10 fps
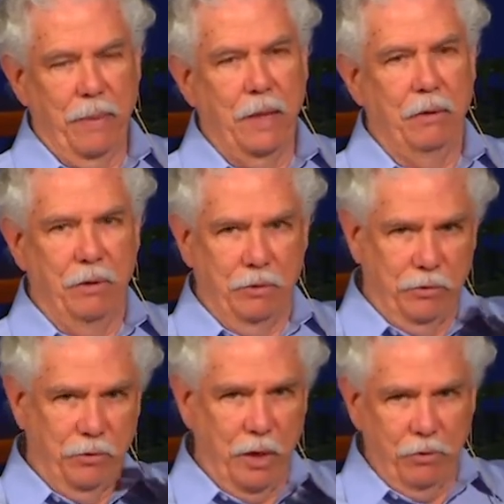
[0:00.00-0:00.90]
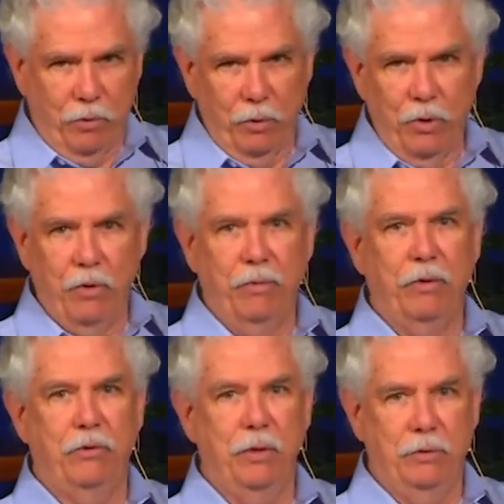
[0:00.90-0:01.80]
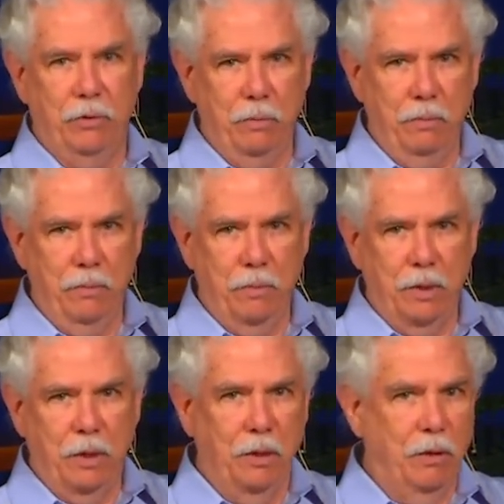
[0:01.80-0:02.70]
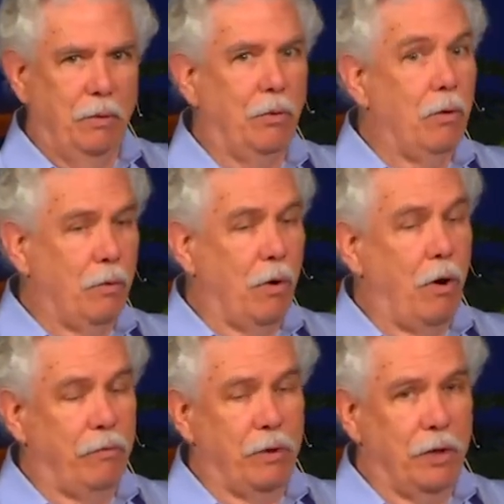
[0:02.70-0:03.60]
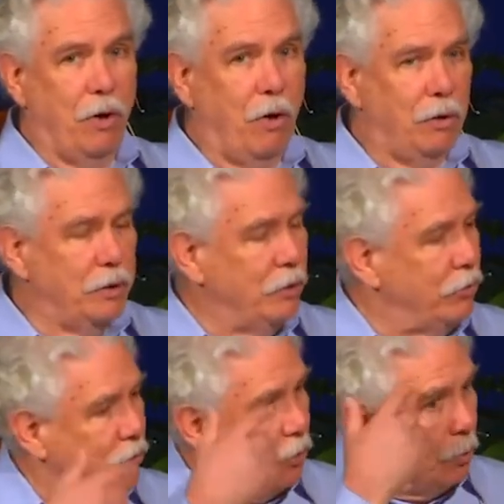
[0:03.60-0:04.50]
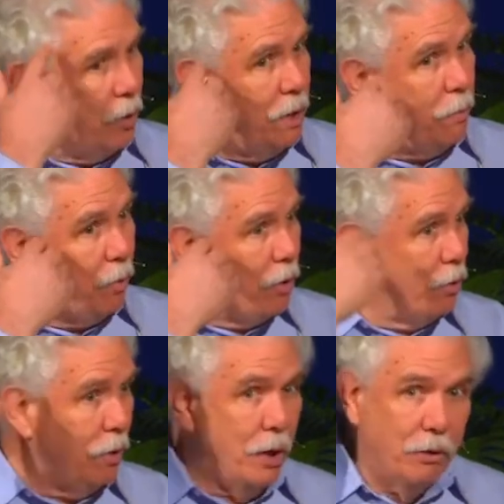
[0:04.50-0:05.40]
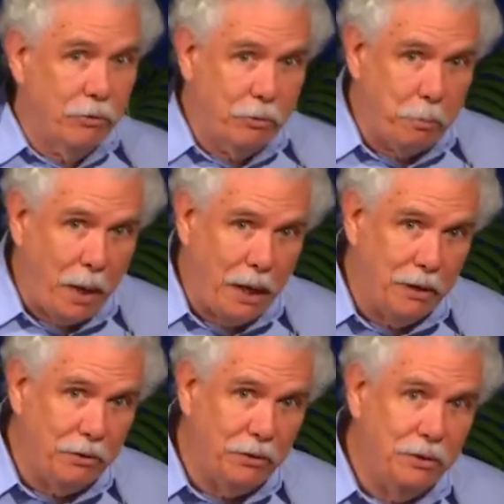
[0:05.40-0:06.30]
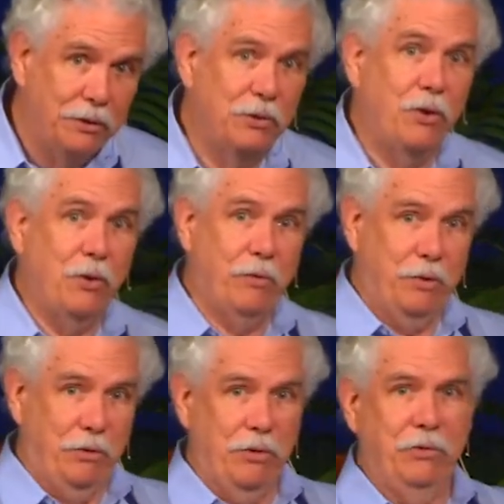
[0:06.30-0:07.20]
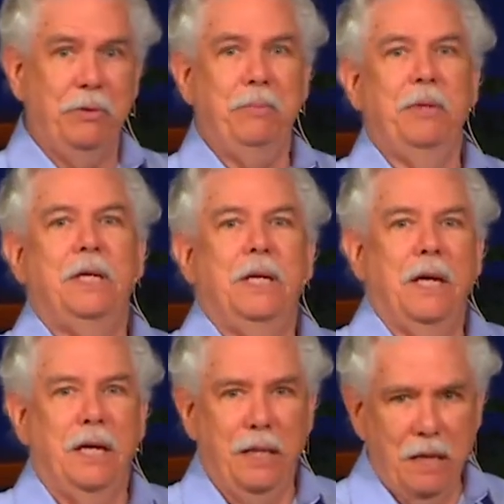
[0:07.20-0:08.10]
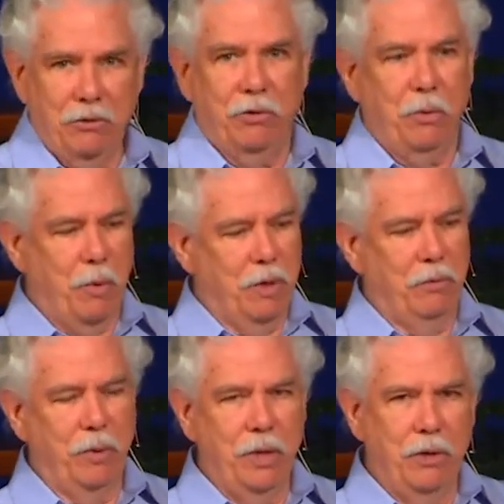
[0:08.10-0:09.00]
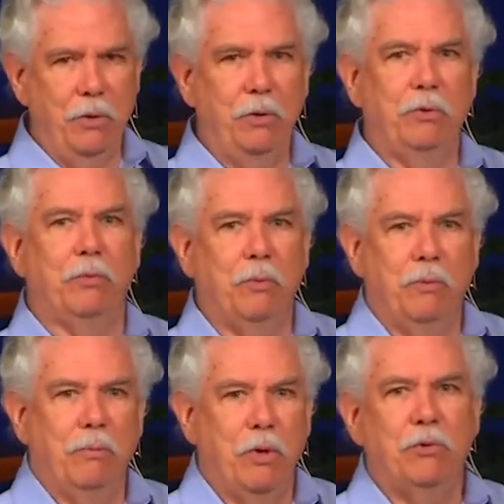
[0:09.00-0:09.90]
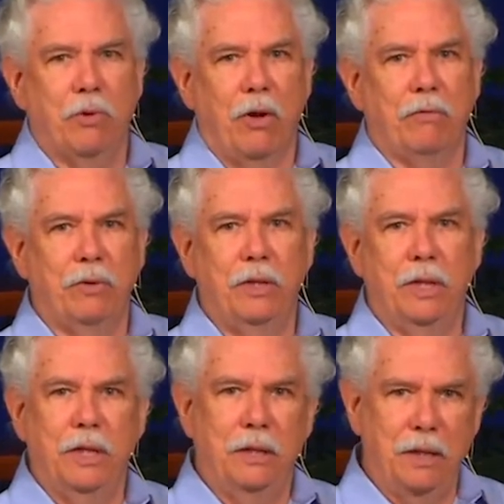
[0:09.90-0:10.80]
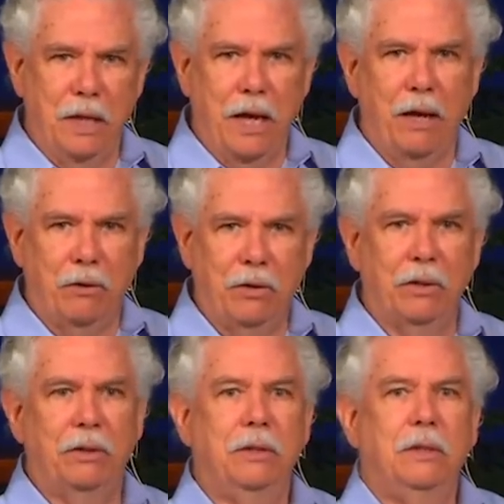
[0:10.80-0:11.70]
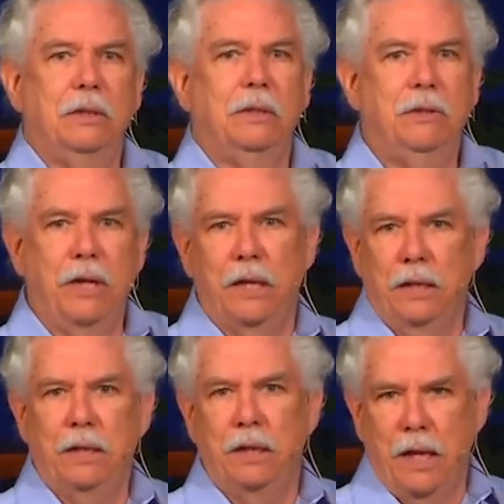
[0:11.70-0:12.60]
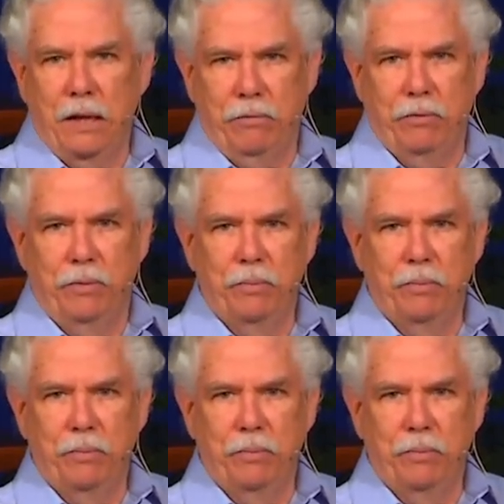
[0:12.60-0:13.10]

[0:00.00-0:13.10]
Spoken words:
the central nervous system, often called the cerebrospinal nervous system, and that's the one we use most often in the outer daily life.